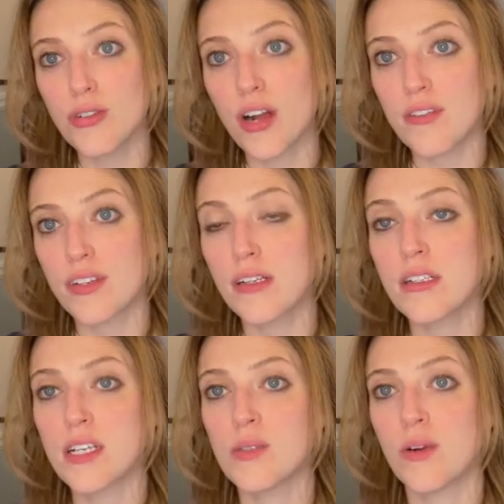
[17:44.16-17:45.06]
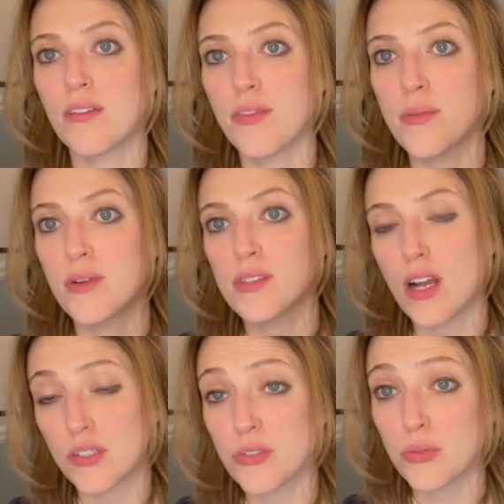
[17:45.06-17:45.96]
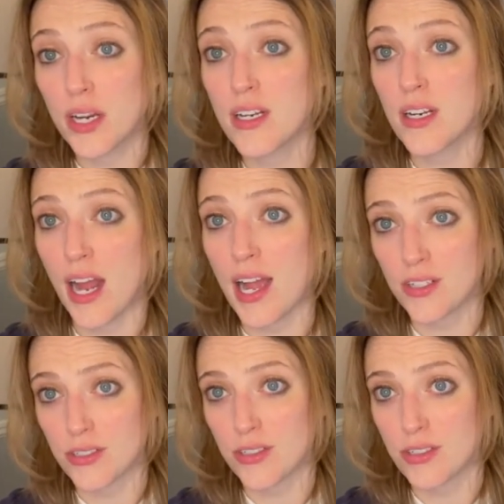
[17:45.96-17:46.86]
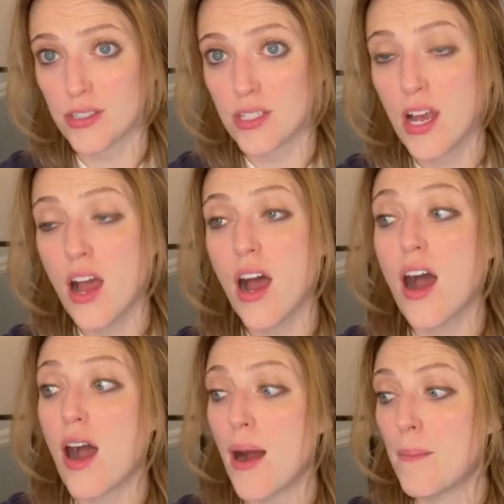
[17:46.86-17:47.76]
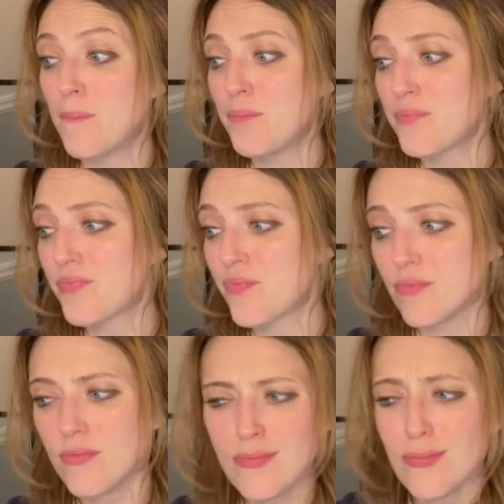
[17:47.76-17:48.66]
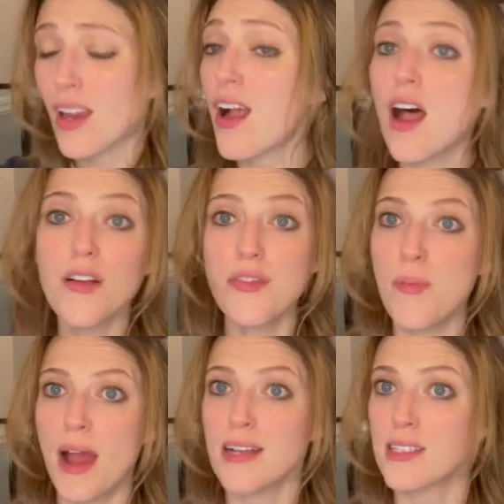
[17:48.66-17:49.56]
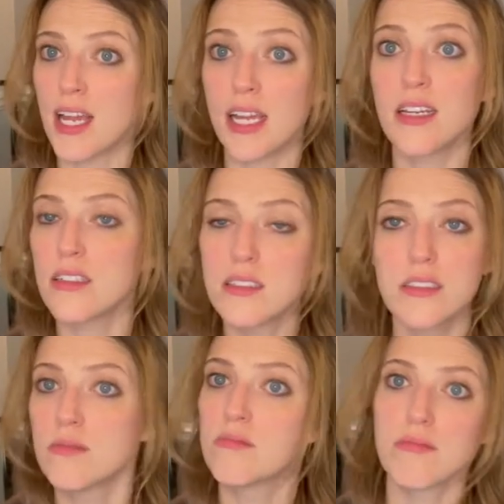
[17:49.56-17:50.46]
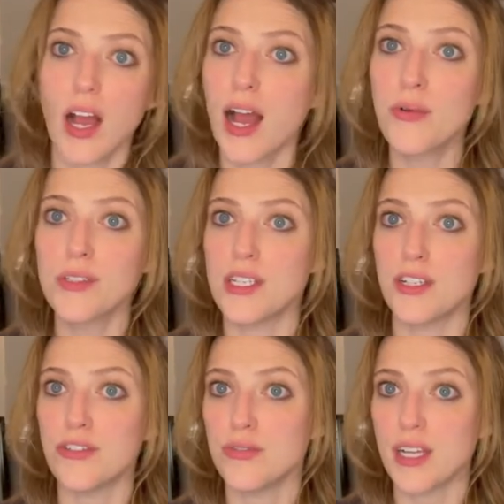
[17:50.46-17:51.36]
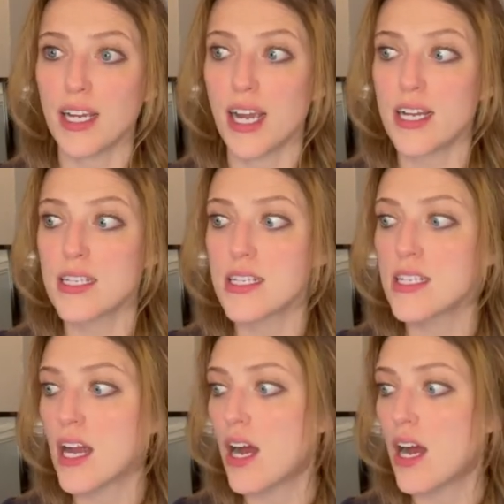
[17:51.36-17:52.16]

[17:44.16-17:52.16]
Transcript: Garfield is one of the most underrated actors of the past, like, I would say 2 decades.